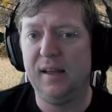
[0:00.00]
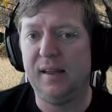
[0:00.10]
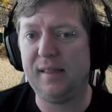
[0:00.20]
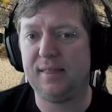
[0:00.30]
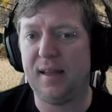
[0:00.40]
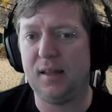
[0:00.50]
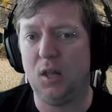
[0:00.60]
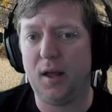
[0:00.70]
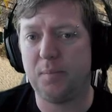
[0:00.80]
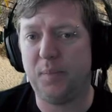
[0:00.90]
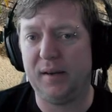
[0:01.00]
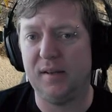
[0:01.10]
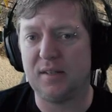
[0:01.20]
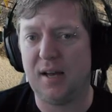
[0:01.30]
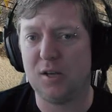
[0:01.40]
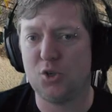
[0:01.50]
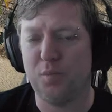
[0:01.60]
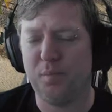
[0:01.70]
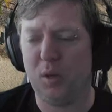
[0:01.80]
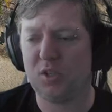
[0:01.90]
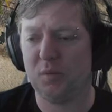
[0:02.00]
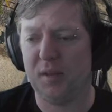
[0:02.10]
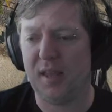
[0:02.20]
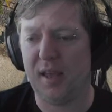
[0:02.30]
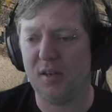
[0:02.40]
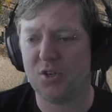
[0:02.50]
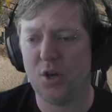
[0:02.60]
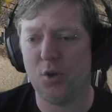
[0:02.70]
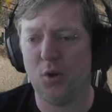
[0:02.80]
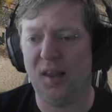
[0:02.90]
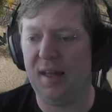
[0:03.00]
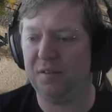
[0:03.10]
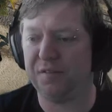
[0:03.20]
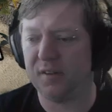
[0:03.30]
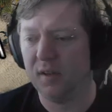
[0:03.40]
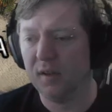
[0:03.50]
Hit that like button as hard as you possibly can to show your love.